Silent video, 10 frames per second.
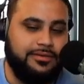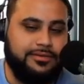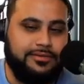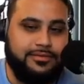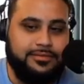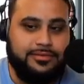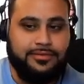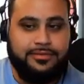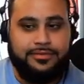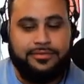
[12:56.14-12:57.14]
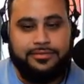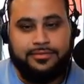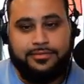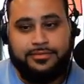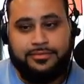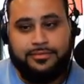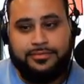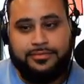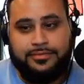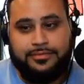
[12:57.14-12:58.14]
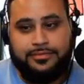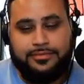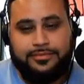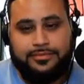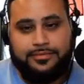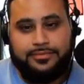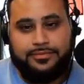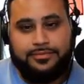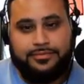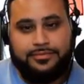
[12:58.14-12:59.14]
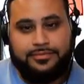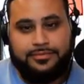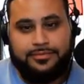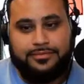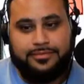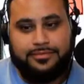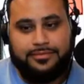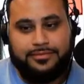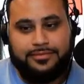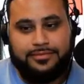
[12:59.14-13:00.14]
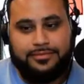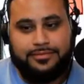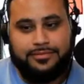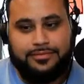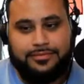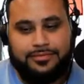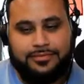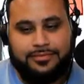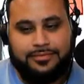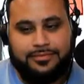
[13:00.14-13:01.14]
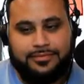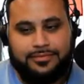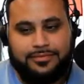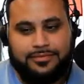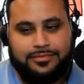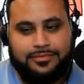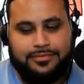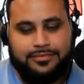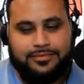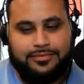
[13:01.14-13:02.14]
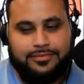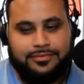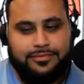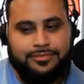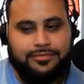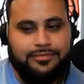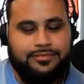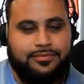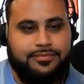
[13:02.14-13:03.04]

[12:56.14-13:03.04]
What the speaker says: This person isn't speaking.